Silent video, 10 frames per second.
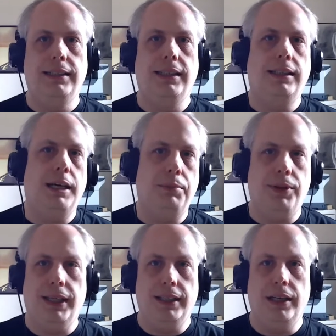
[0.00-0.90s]
is the type of
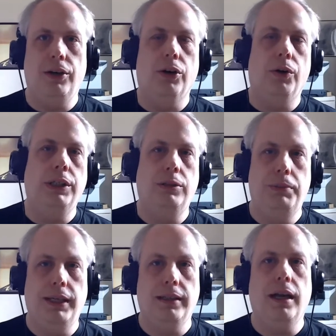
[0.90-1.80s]
thing that you're going to
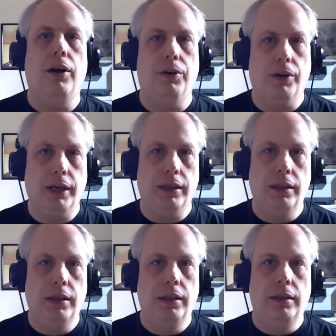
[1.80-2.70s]
be encountering
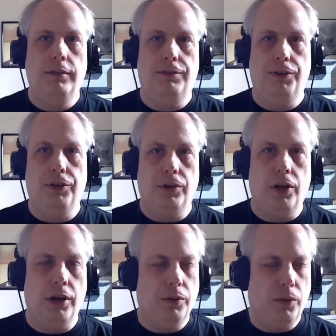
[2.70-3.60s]
further mm-hmm.
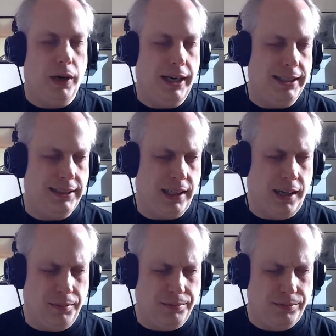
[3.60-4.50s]
along. Whereas
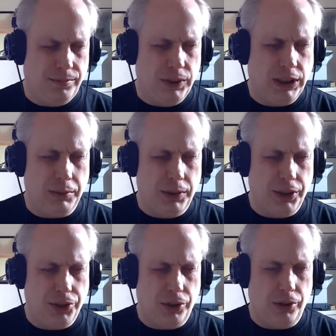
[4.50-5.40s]
um, with some of the
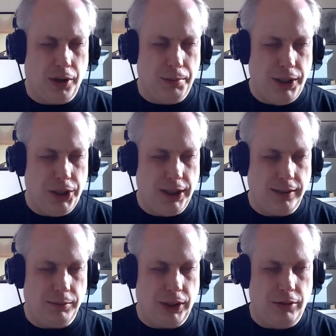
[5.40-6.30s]
solo RPGs,
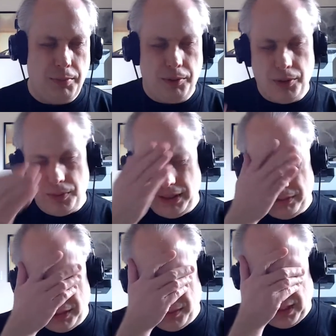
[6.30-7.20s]
I'm trying to remember the one that
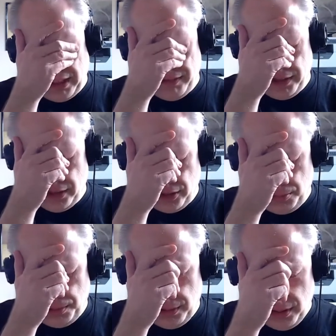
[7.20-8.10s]
was with Kevin Kulp.